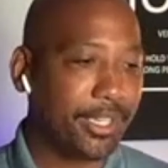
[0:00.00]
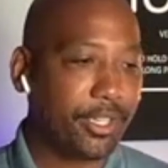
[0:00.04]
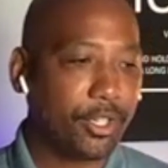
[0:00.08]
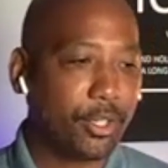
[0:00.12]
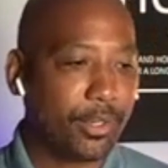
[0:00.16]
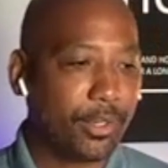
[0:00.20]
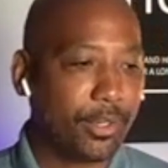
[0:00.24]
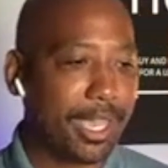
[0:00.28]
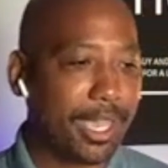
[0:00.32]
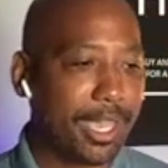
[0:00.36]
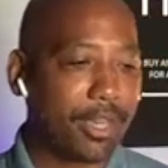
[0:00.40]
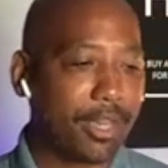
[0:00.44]
you know
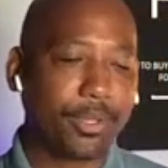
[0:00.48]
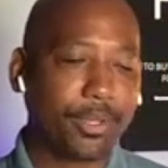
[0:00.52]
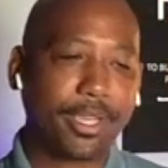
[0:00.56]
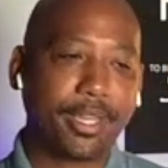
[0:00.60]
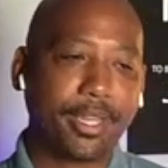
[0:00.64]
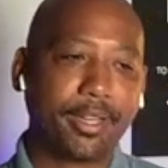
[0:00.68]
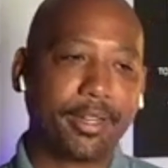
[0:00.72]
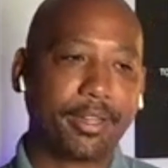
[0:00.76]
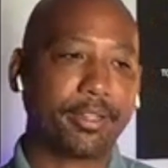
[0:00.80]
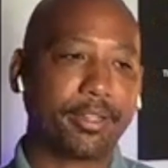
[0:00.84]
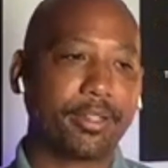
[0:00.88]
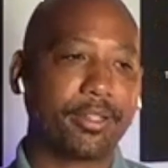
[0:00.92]
what? I don't
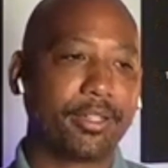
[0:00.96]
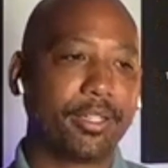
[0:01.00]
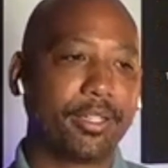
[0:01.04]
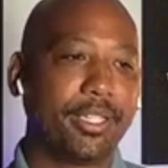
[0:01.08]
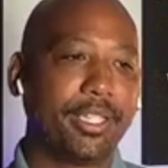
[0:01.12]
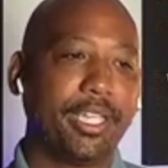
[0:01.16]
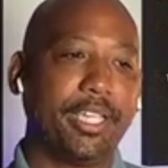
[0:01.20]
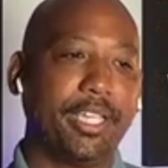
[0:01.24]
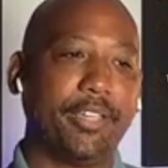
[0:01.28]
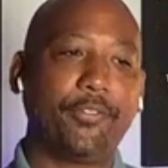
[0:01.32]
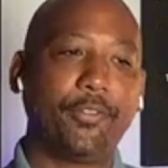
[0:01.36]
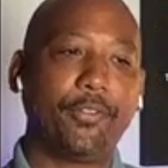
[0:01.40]
care
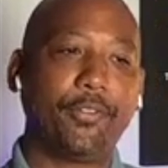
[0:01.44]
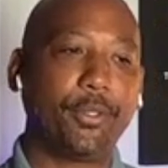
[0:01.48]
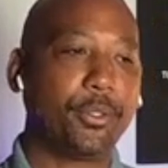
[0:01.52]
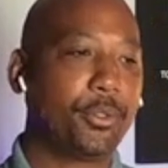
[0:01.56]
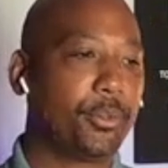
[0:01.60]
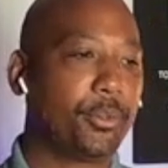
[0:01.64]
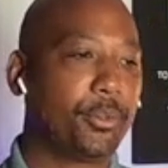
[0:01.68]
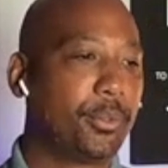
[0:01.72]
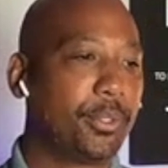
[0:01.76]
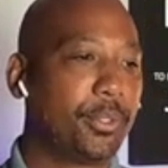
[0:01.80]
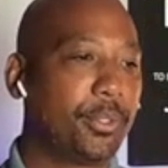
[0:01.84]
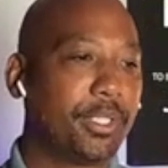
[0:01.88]
if
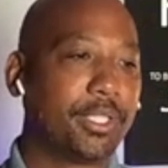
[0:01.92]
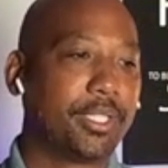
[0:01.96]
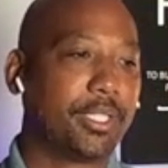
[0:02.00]
you're